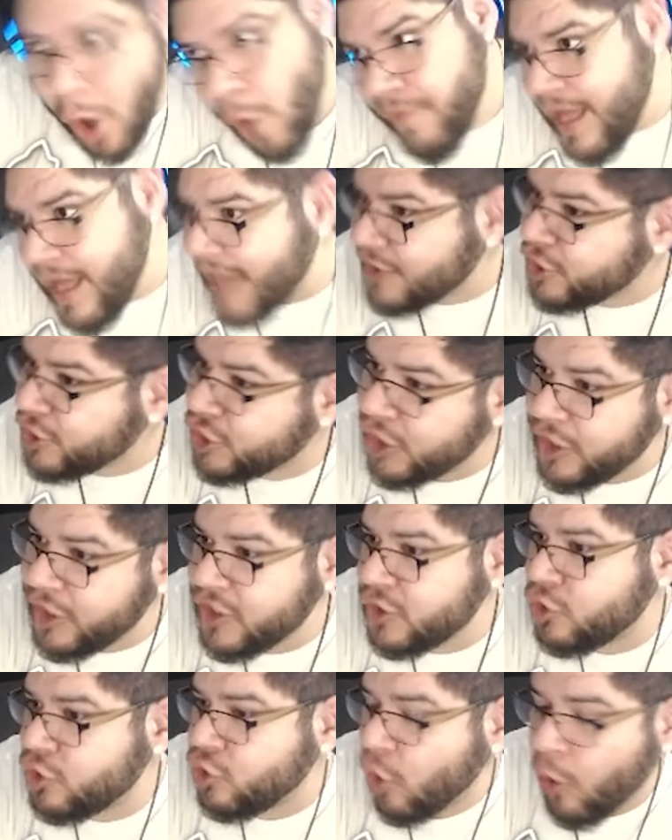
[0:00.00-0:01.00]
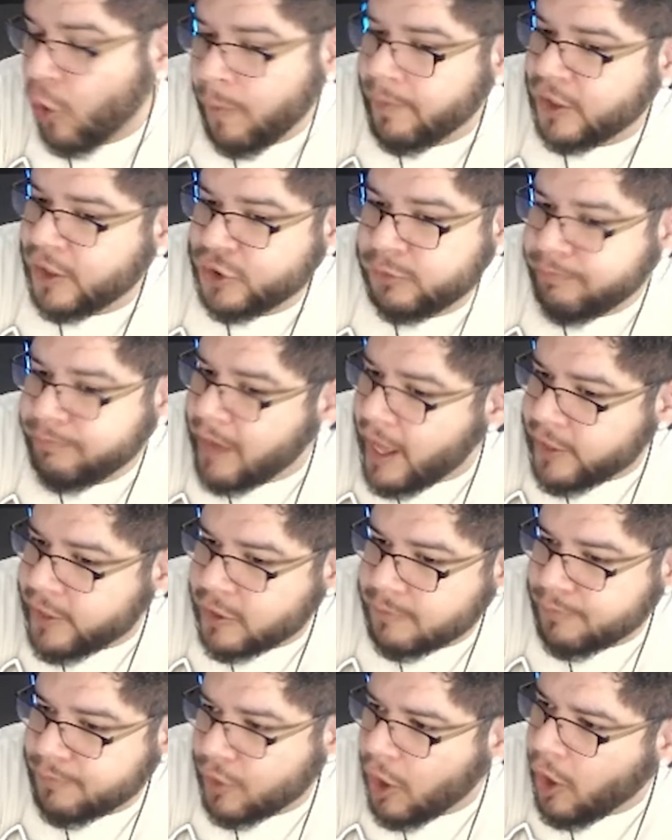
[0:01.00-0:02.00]
That shit is so much
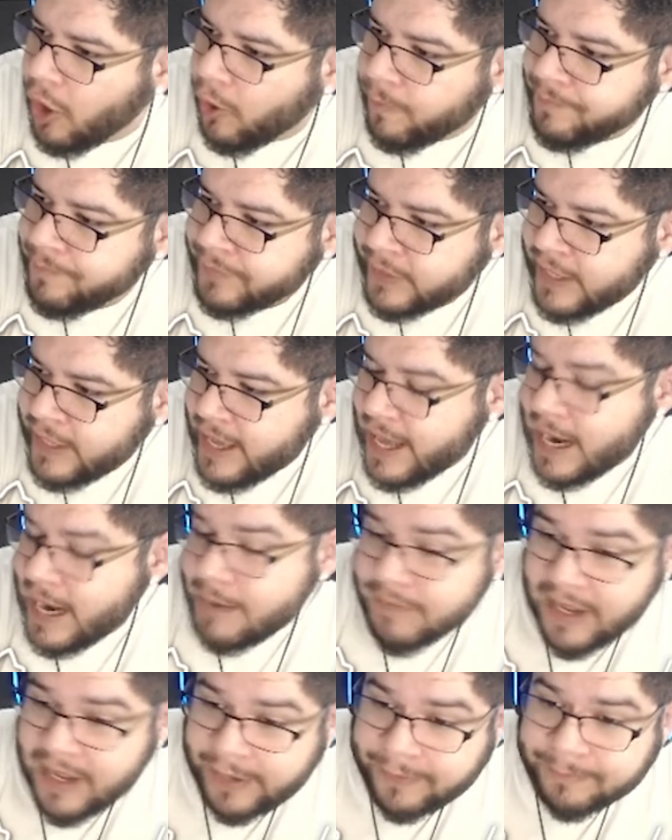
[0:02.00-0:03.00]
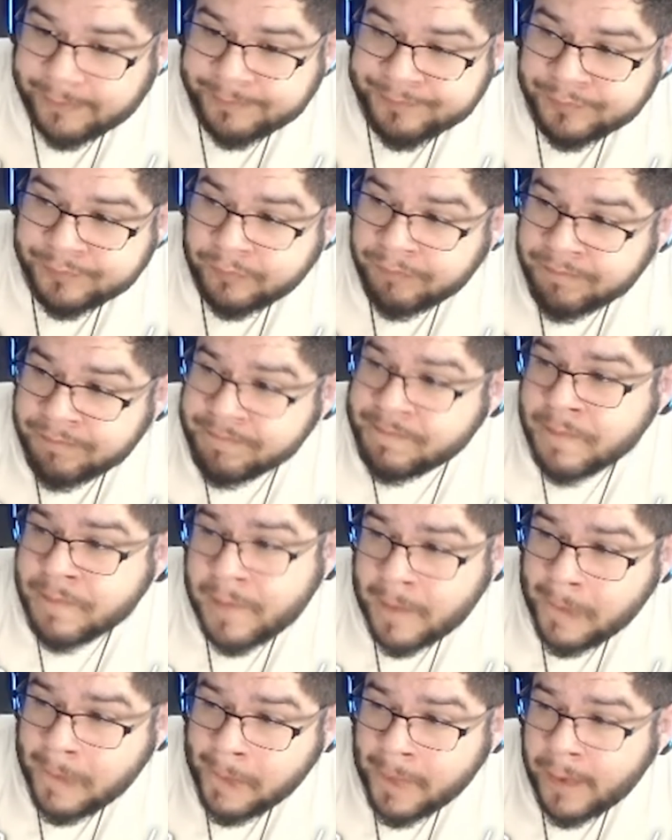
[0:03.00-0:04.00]
better, bro. And I'm like,
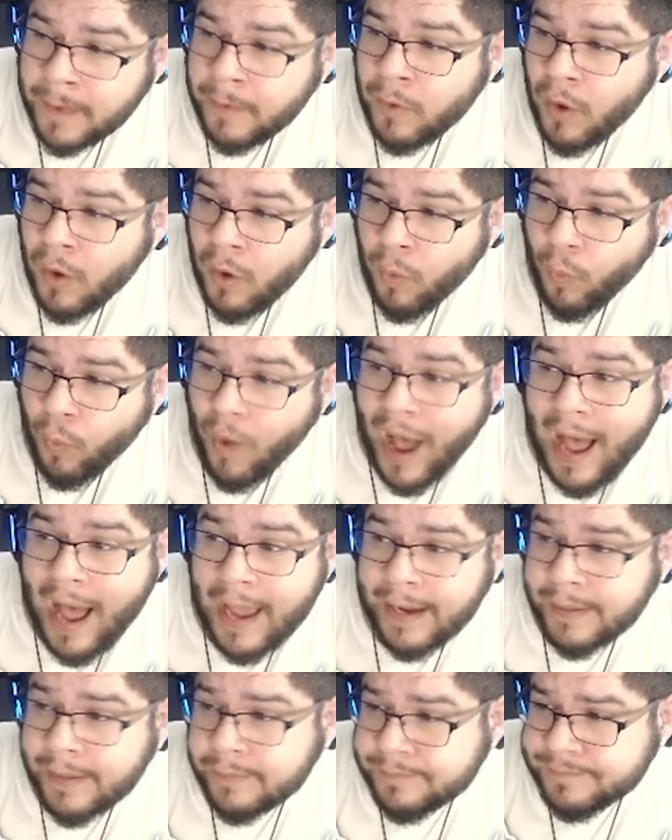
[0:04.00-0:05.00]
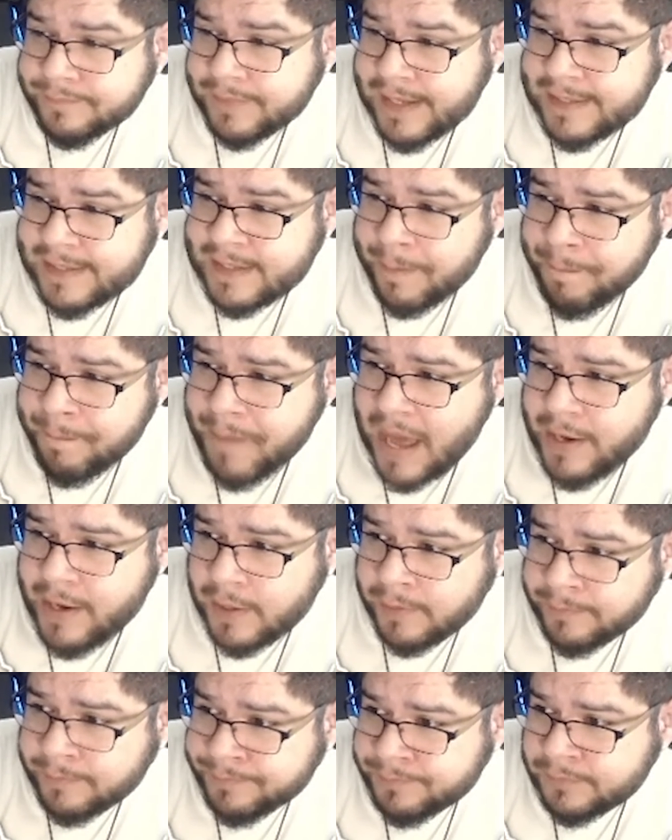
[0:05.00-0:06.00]
why is it
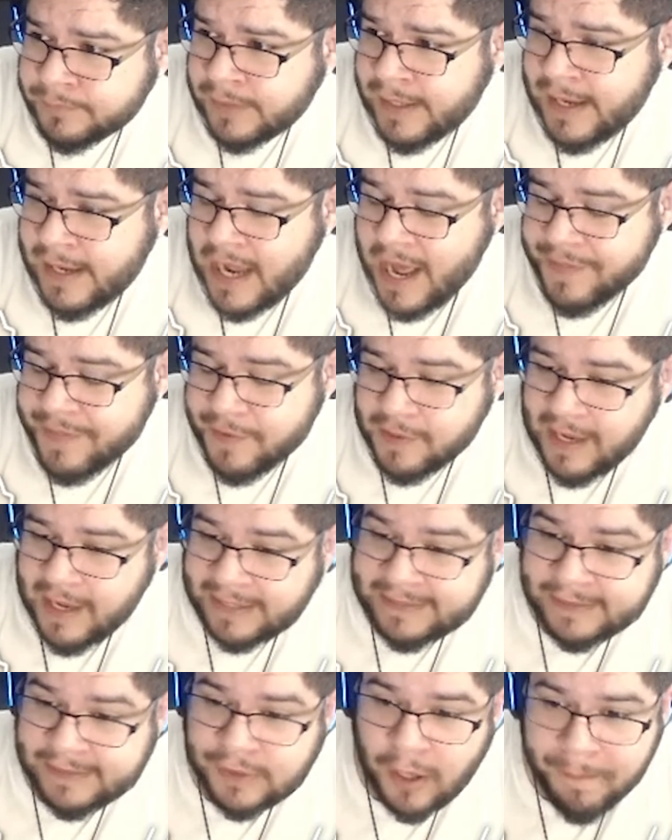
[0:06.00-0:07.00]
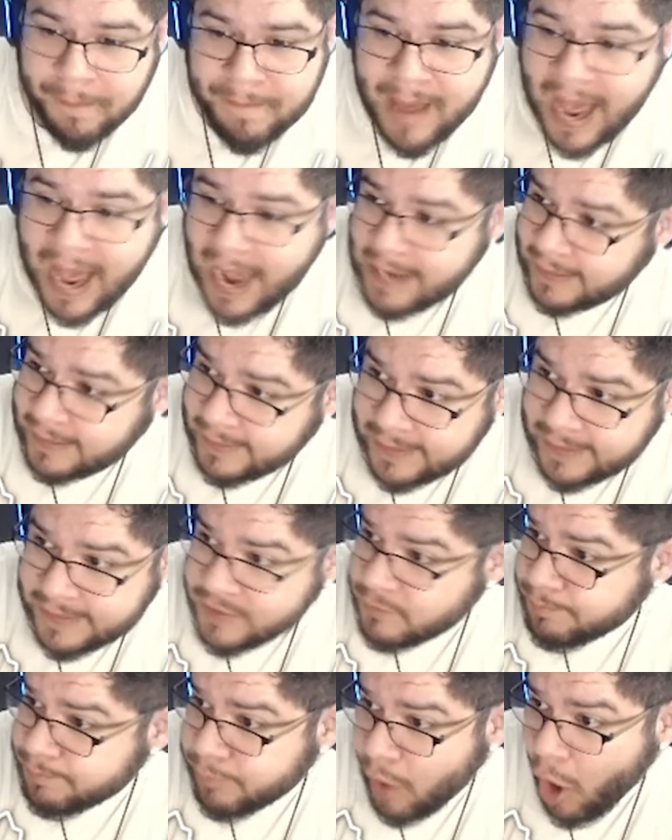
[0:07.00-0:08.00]
better? And they're like, the
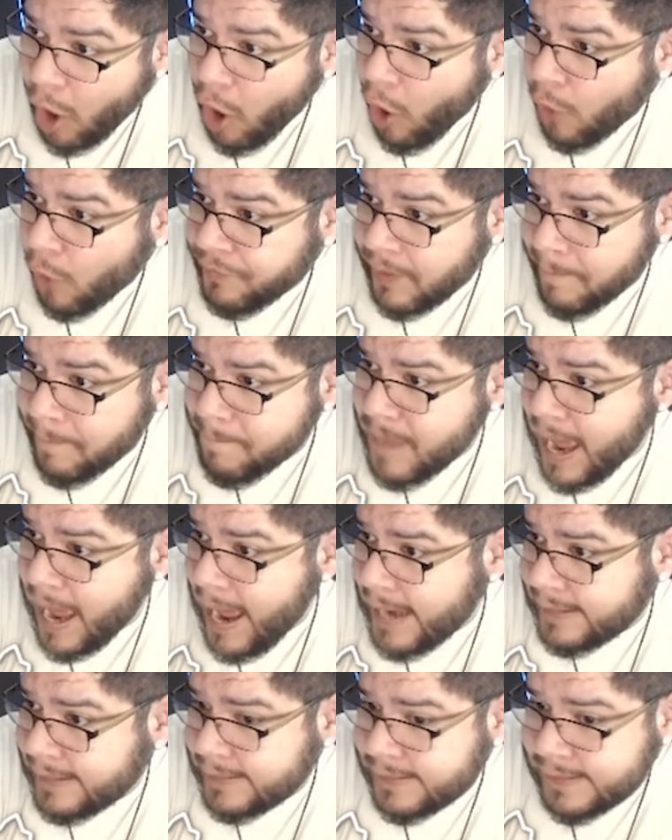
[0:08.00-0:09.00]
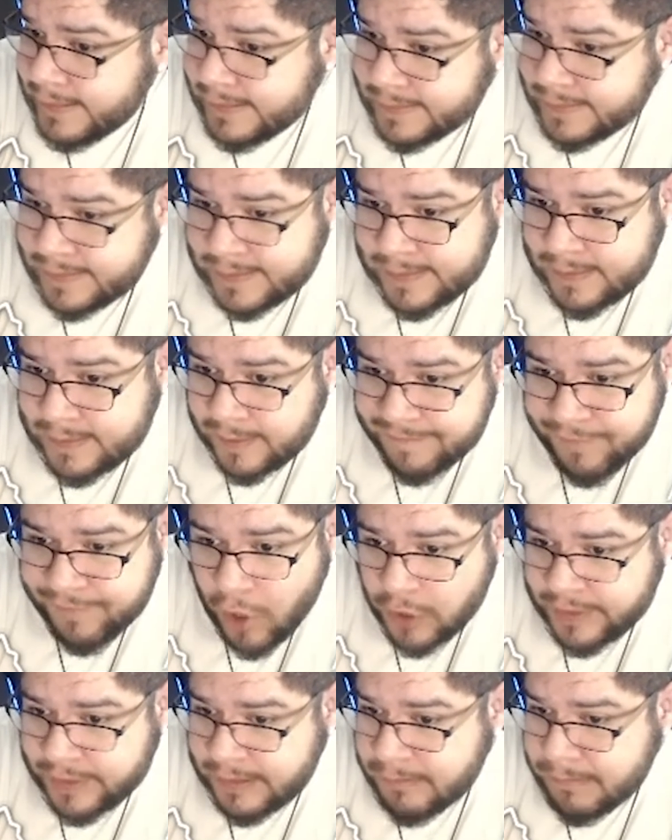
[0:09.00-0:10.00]
magnets, bro, the magnets, they're
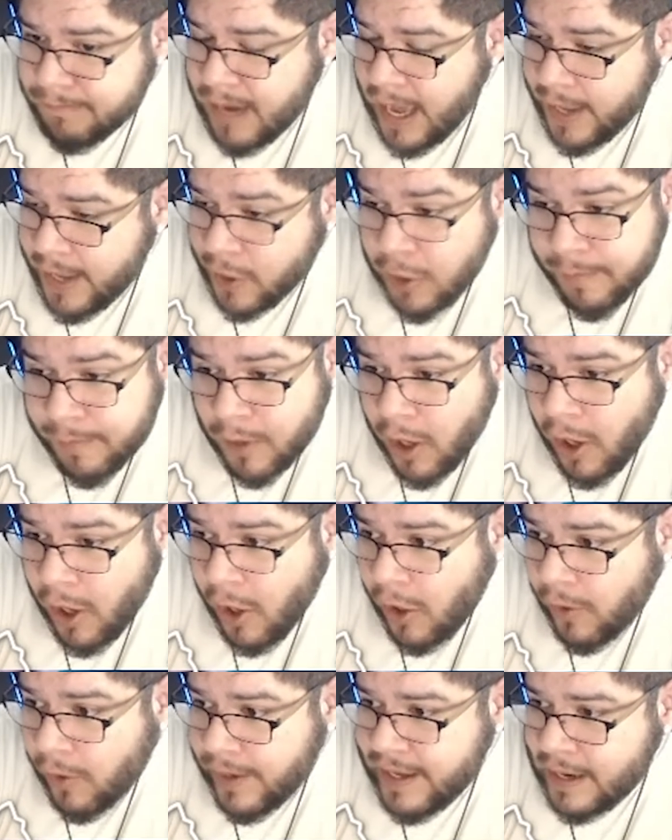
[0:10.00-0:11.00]
fucking better, bro.